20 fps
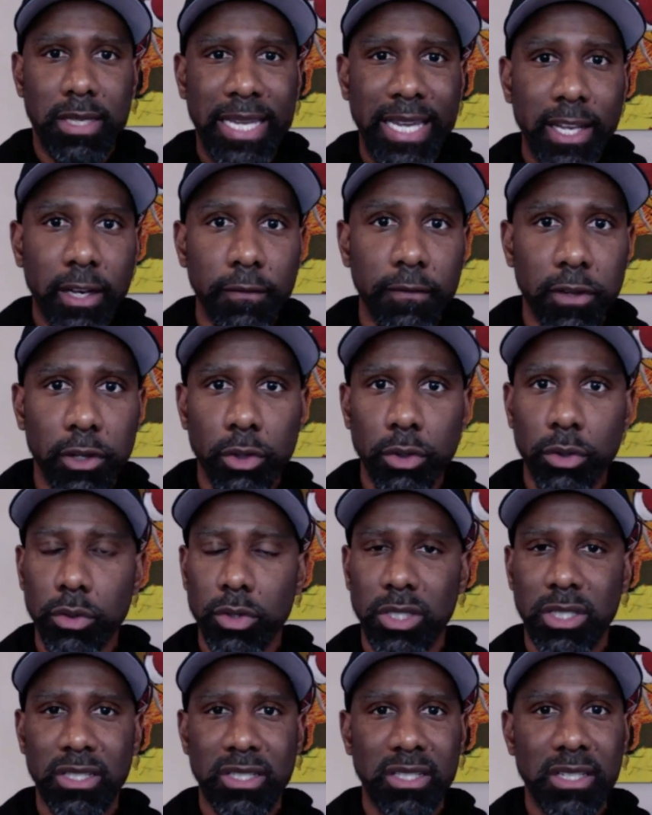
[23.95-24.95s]

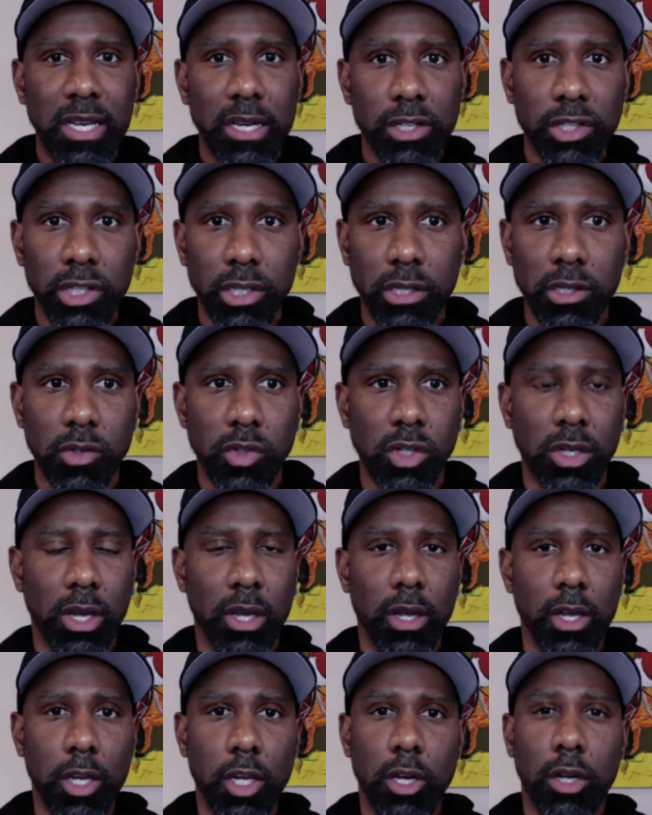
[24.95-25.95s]
interviews, discussions,
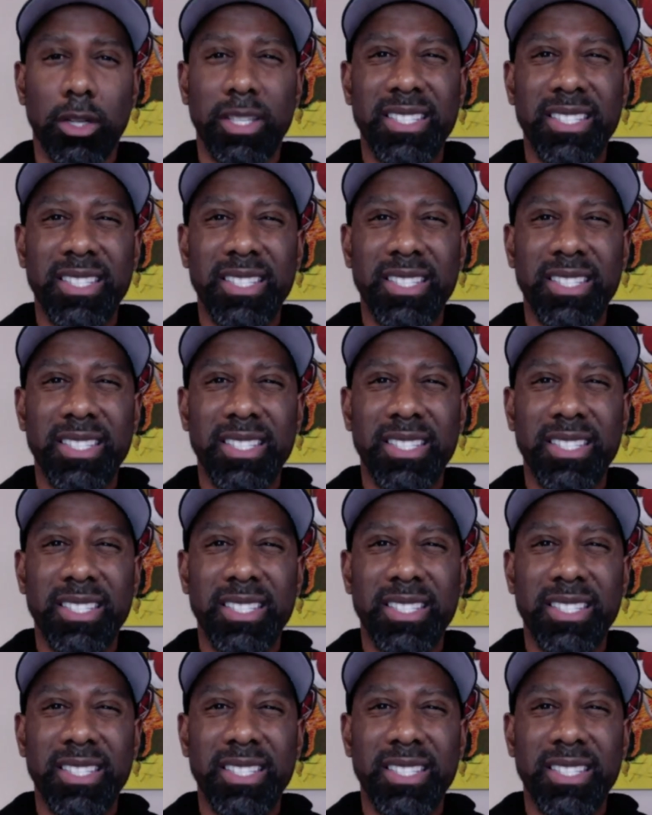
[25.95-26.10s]
you know,